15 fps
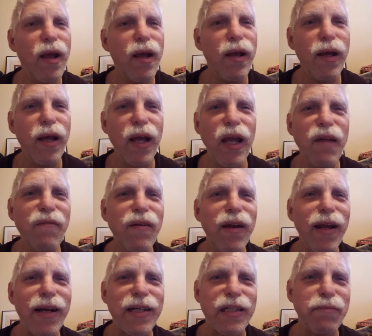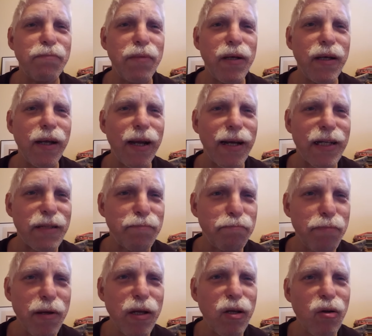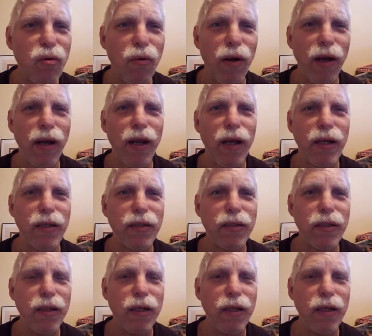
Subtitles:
Even as big as Bitcoin is,